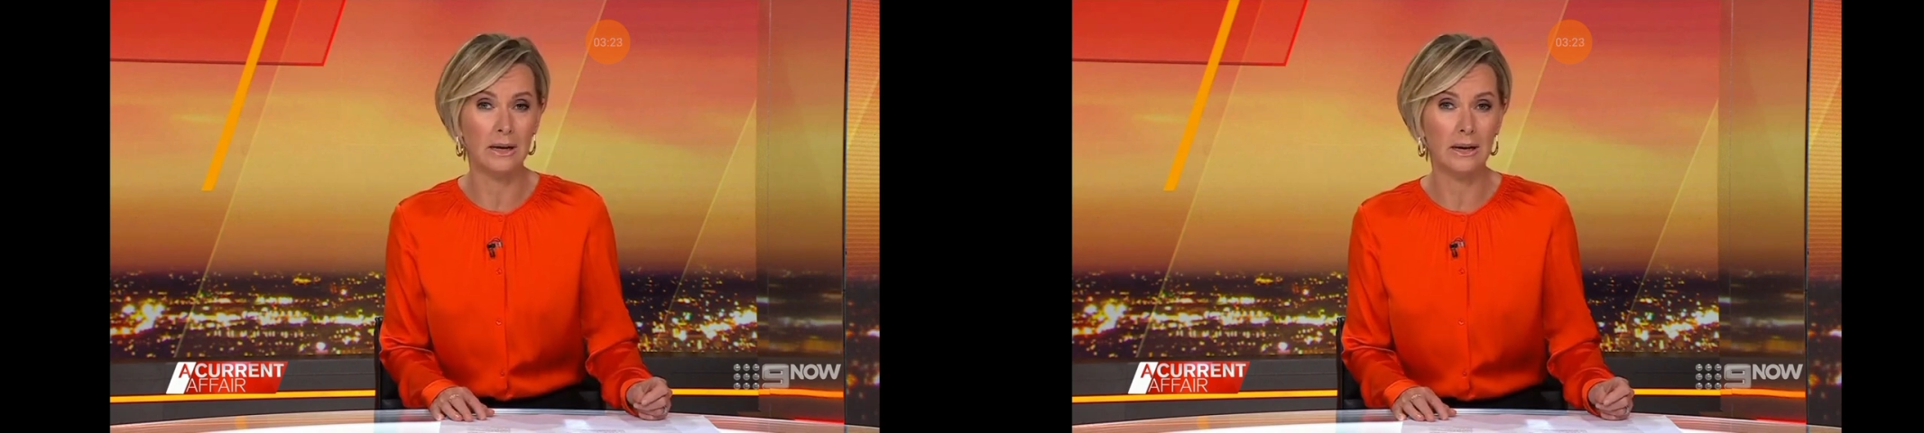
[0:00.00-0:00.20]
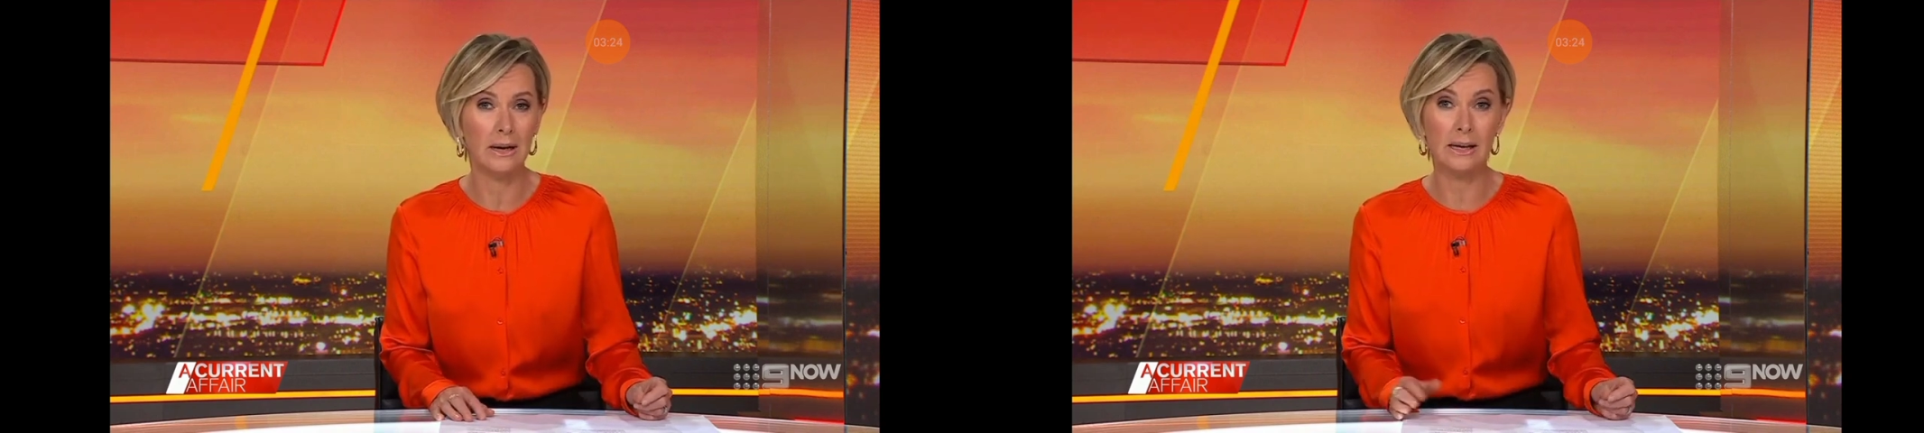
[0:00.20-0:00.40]

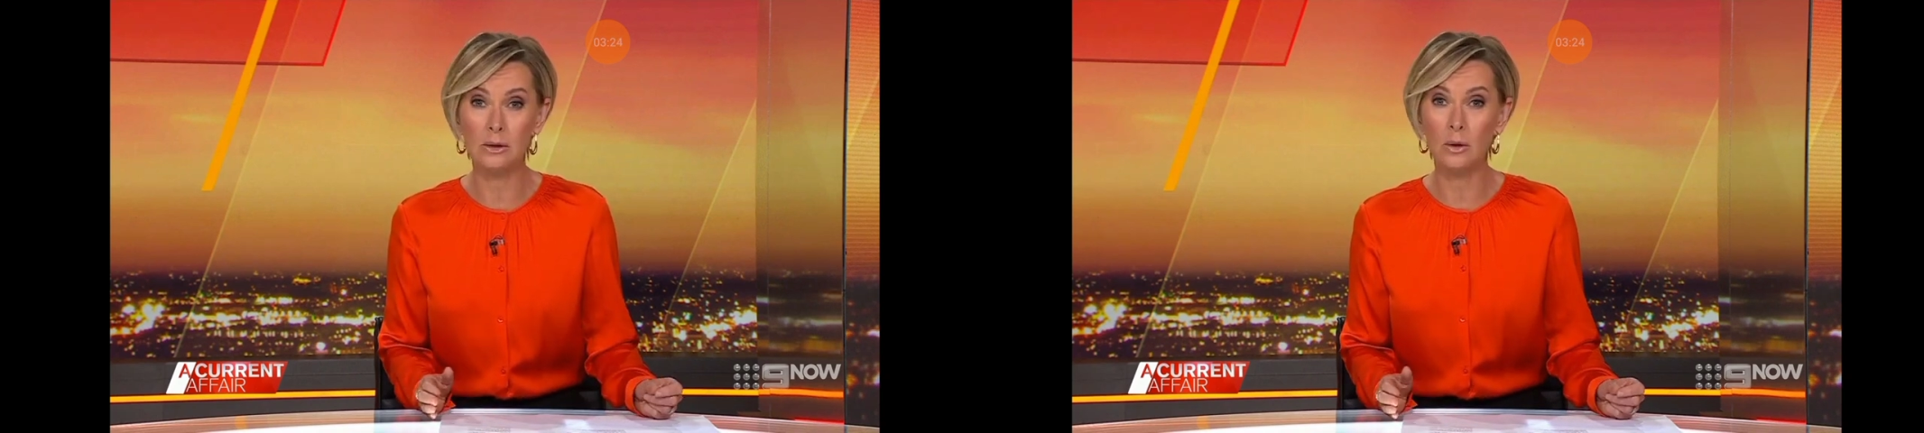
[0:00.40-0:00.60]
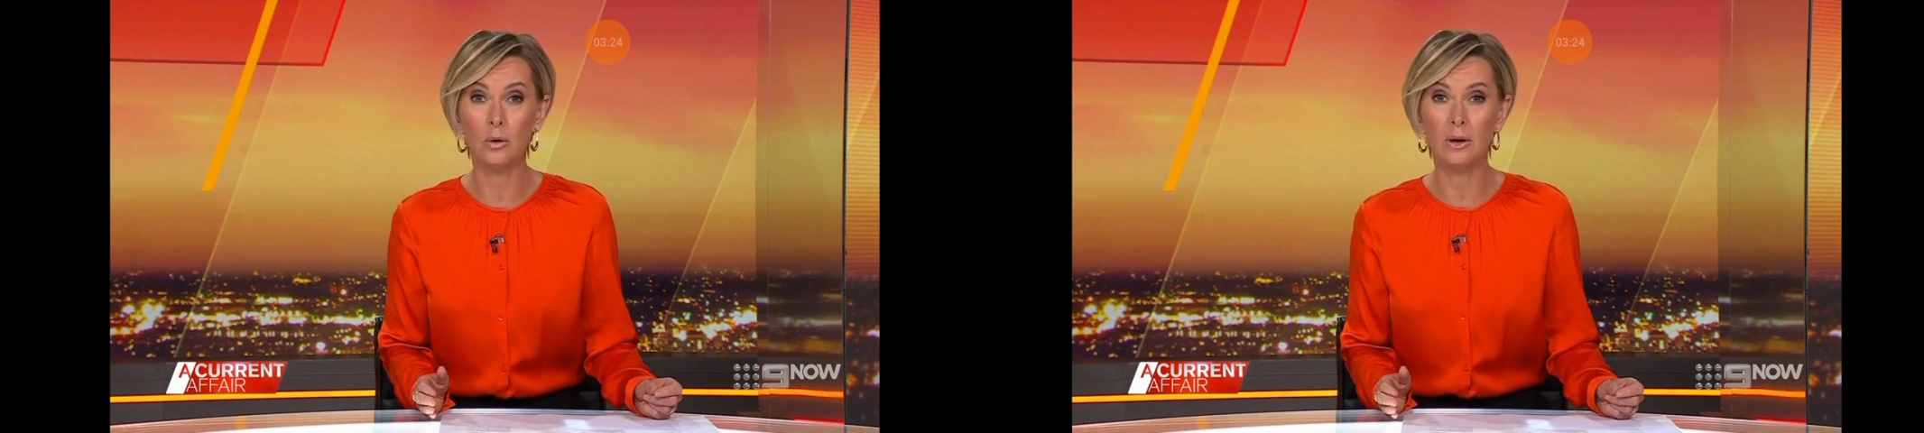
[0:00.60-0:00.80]
As
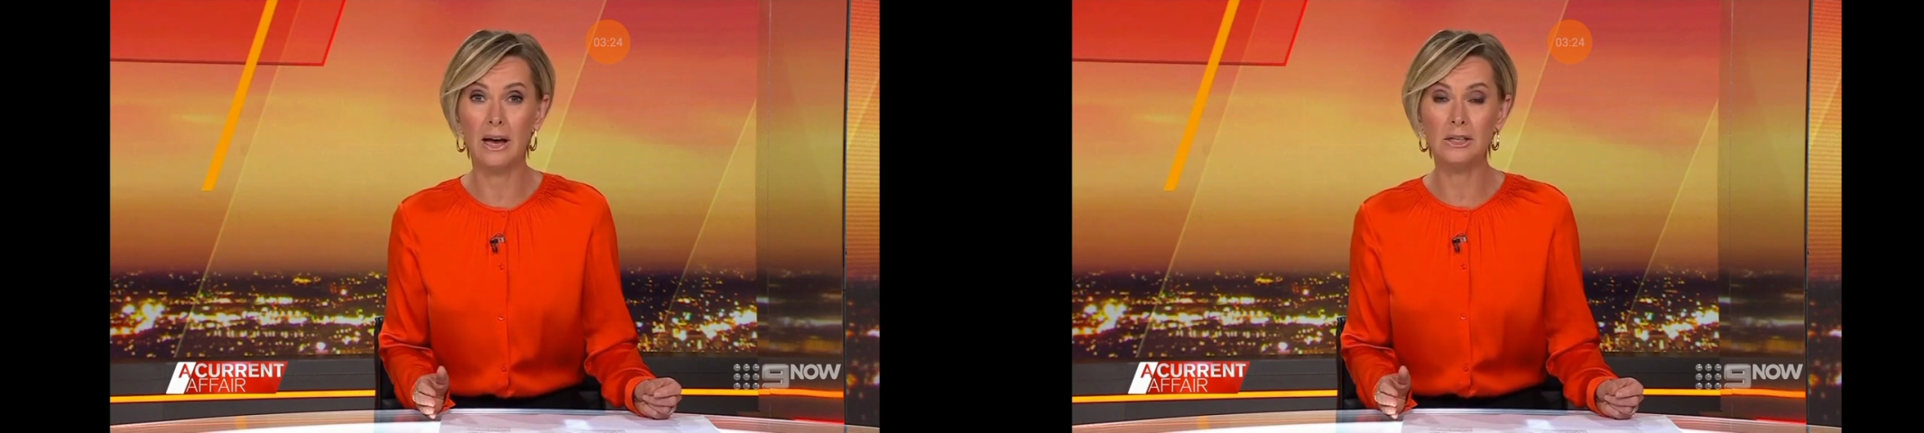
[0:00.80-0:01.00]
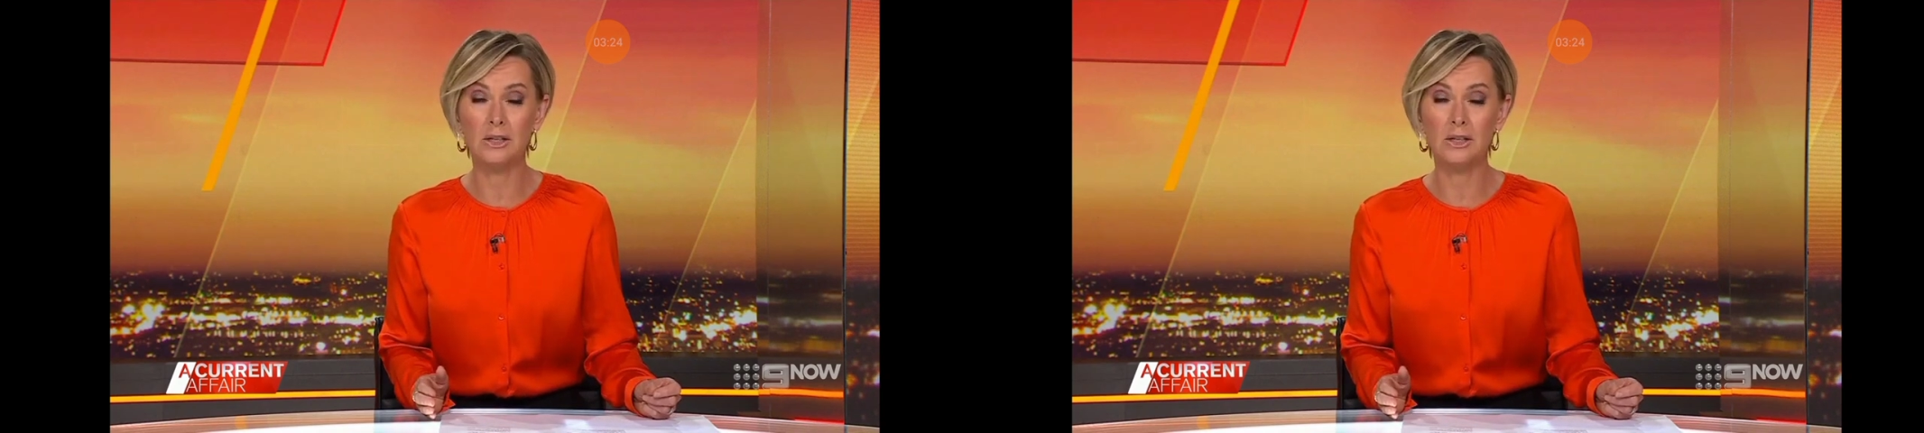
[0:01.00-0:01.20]
loyal
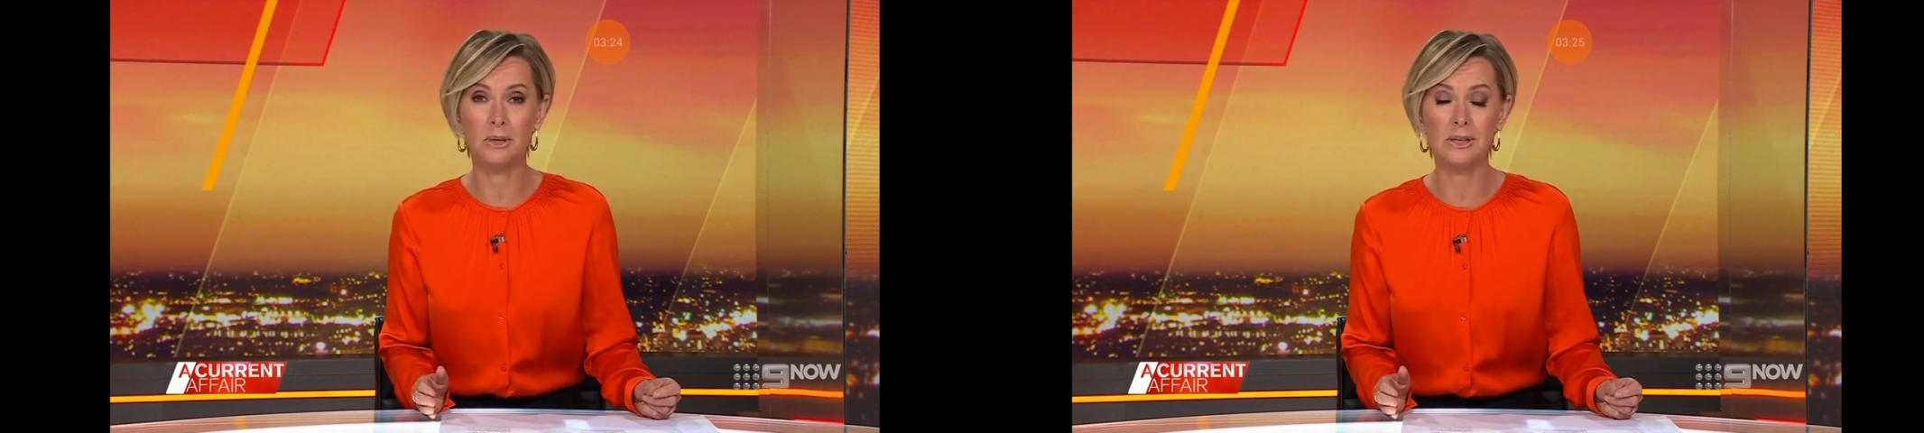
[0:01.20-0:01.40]
customers,